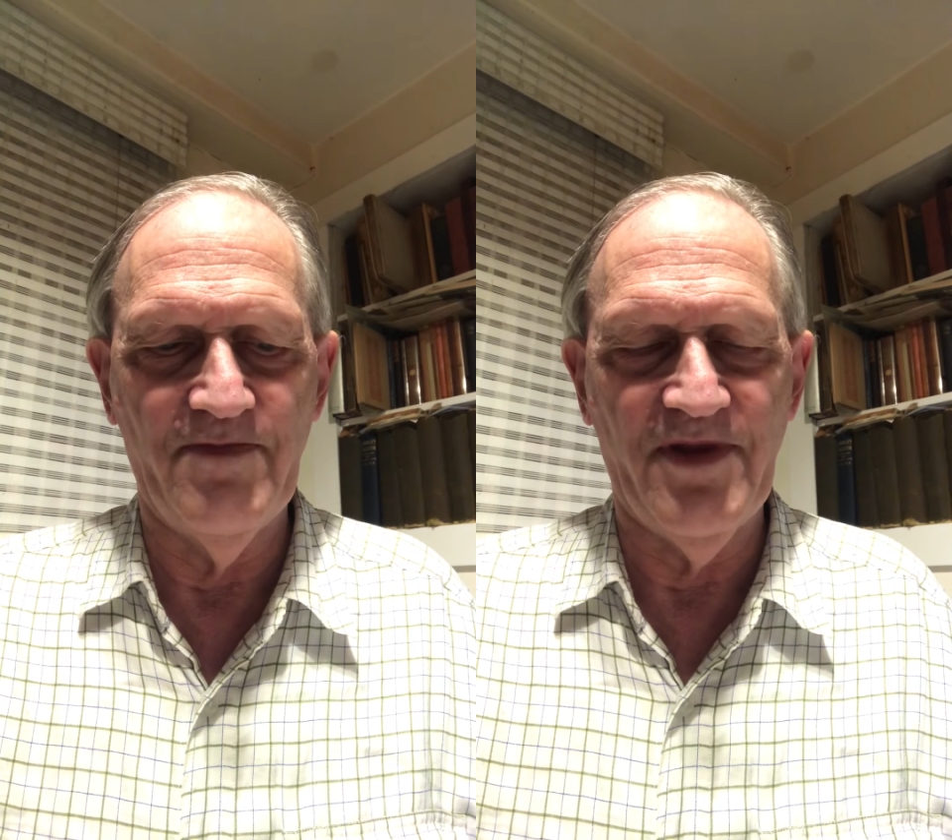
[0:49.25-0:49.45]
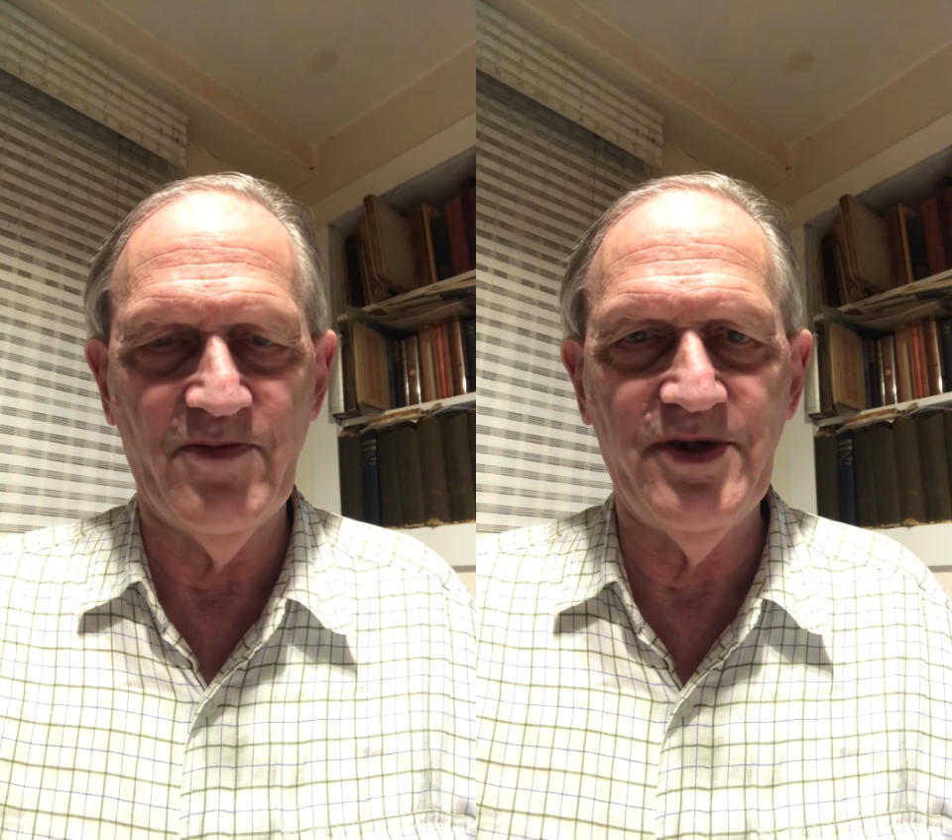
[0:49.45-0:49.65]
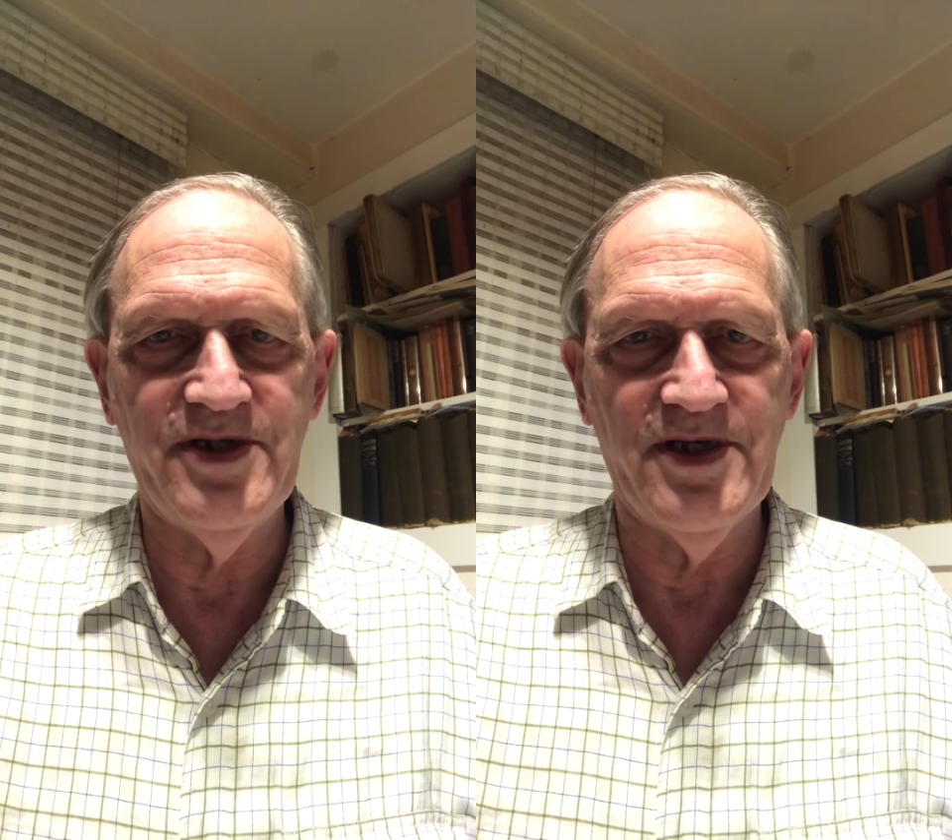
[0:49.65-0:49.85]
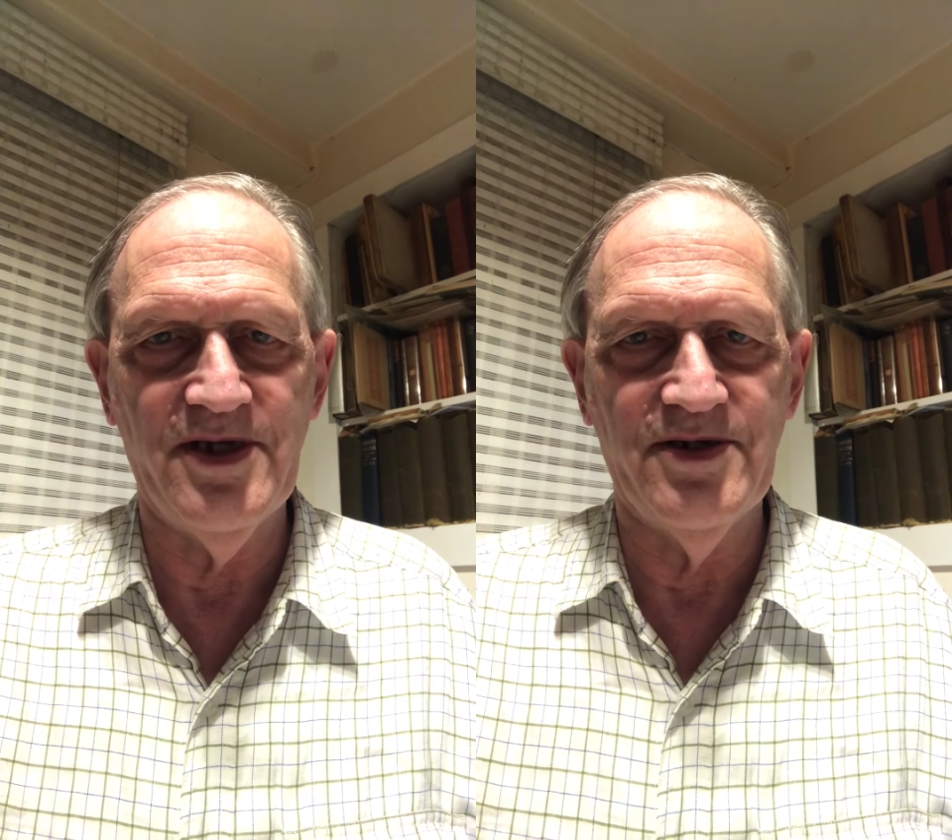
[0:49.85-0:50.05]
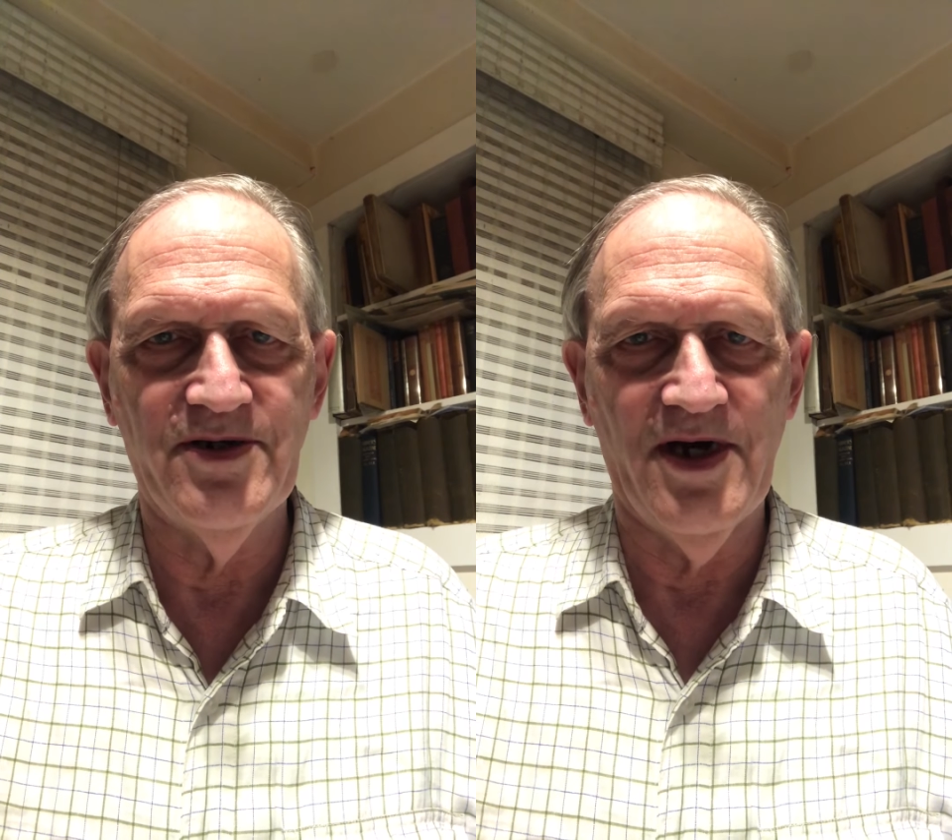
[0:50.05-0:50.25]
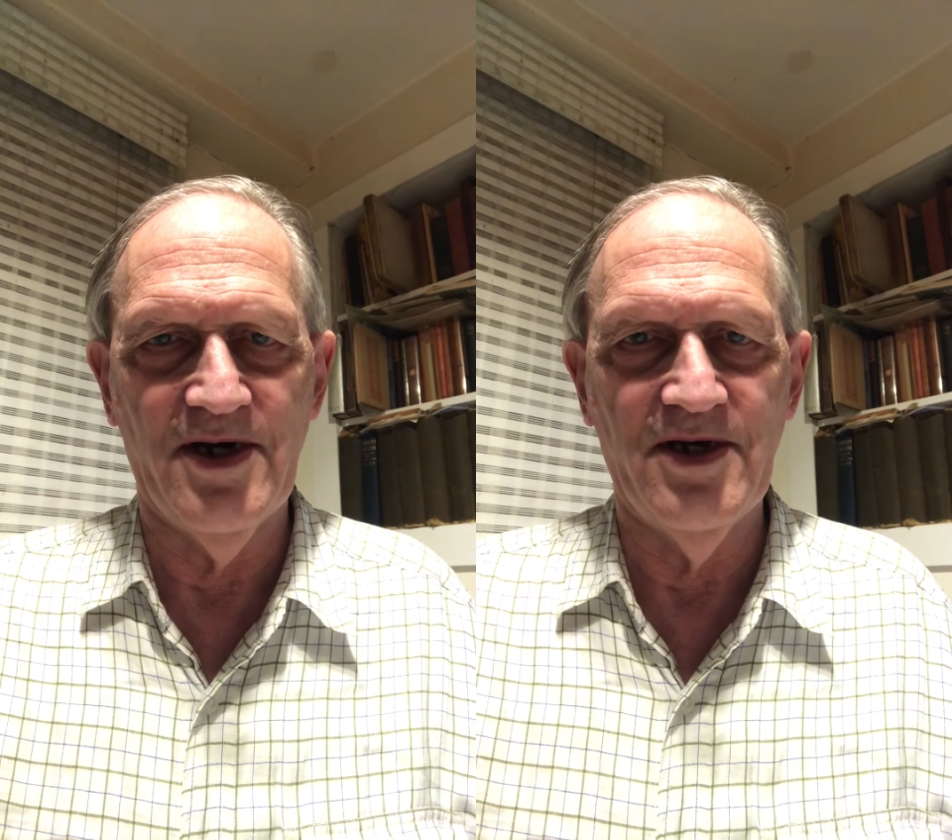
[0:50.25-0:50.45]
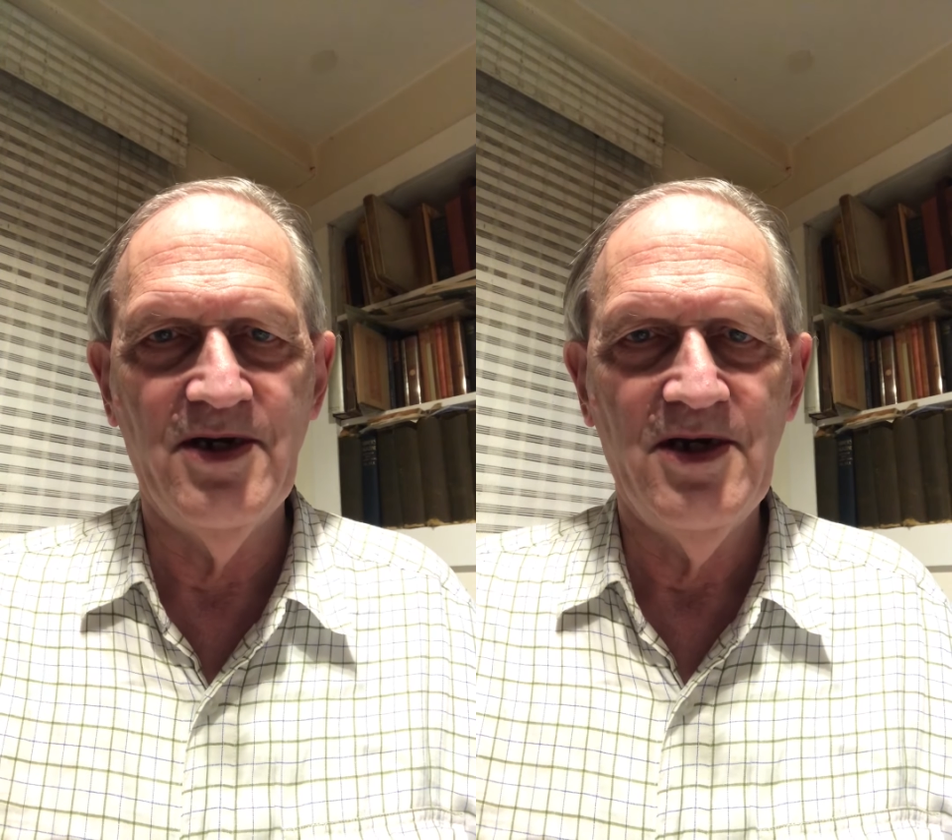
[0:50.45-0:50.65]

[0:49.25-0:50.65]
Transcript: that we can